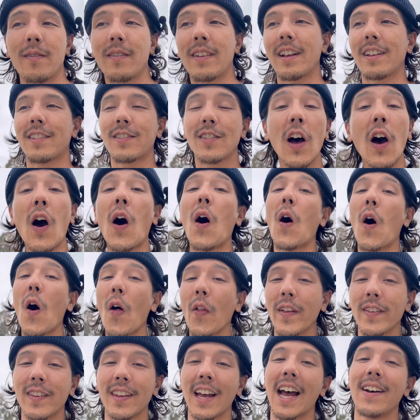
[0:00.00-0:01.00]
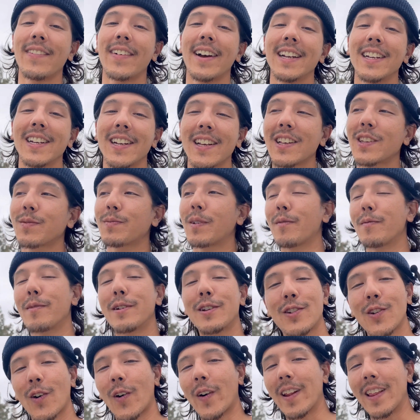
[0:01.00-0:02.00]
It's not all the time I do this, but
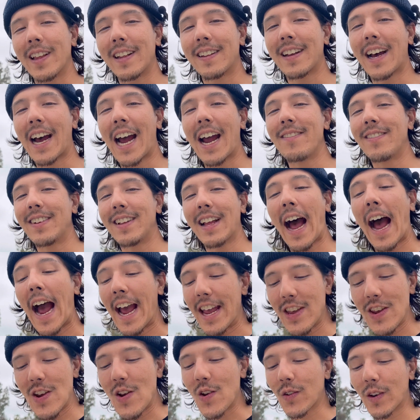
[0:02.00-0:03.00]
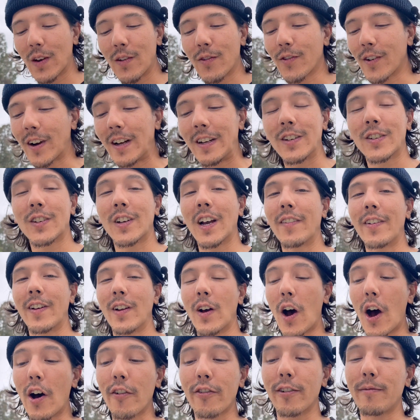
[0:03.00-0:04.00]
majority of the time I usually front shove it
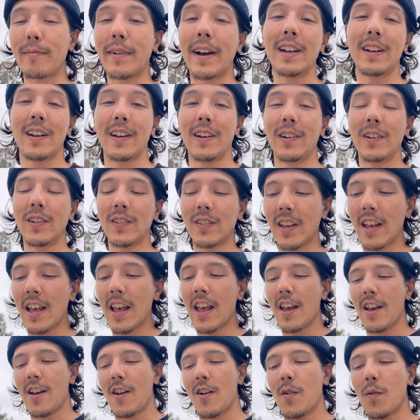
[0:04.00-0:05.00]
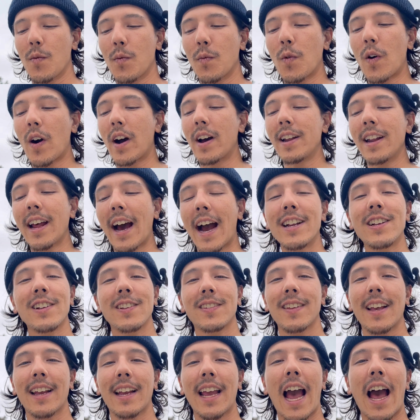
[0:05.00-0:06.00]
off of my nose. One, I just
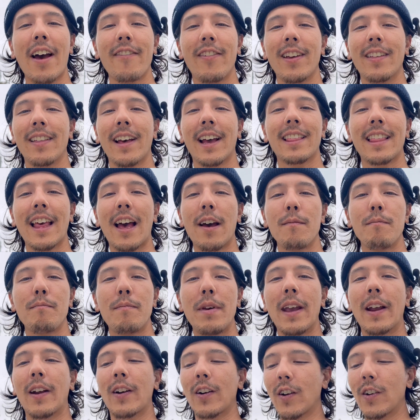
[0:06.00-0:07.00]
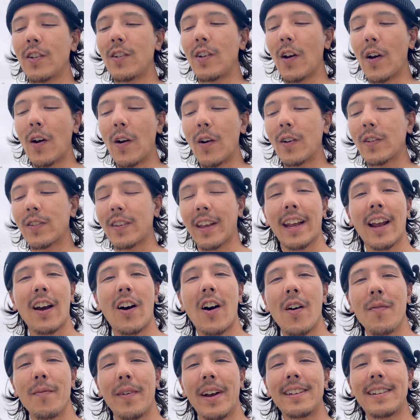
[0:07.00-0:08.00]
like having like that bigger nose like
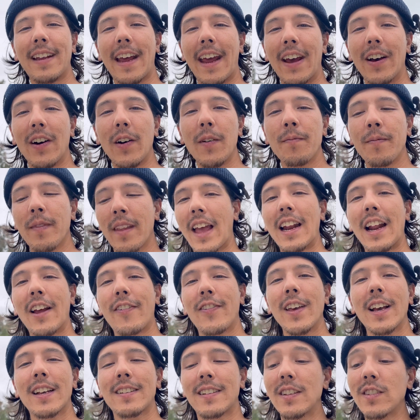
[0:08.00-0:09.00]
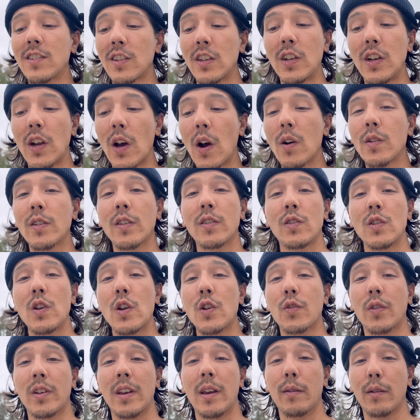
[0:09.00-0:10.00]
on my tail. And I feel like since the nose is
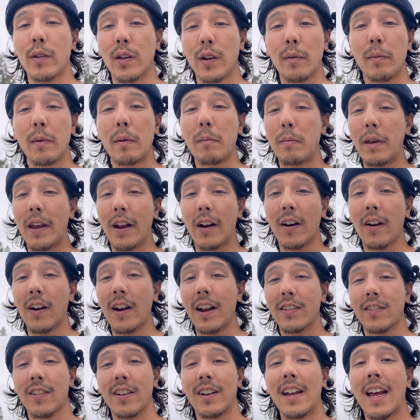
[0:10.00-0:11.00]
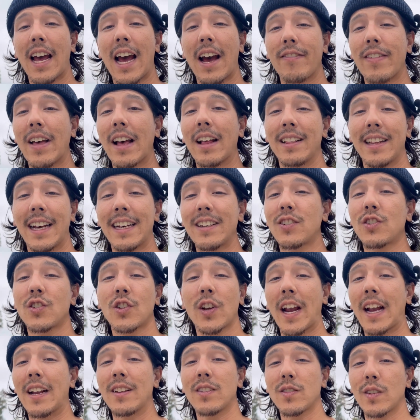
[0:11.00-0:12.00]
usually a little bit bigger, it's going to have that less
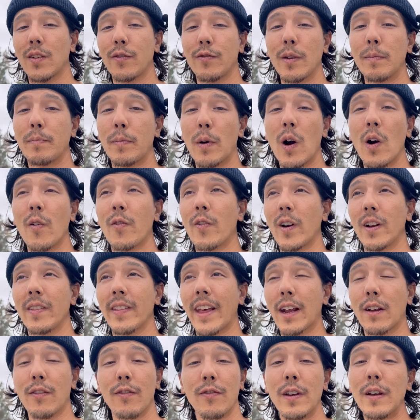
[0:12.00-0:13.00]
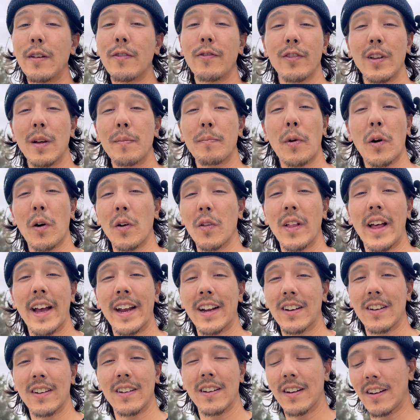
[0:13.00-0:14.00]
chance to flip over and like V-flip or like
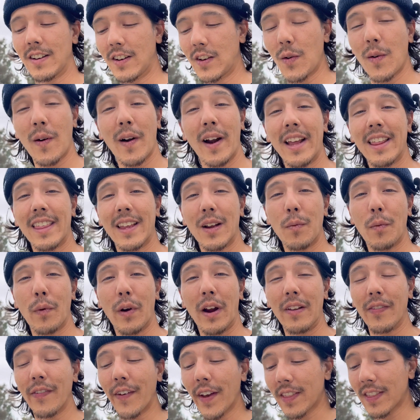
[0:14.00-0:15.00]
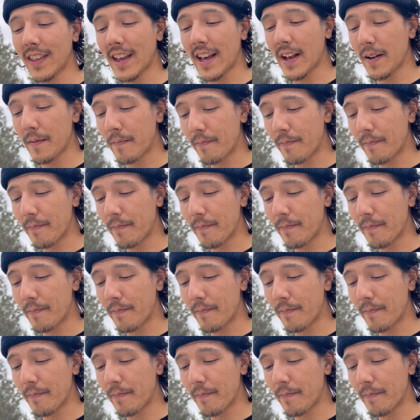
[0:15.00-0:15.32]
do anything weird like that.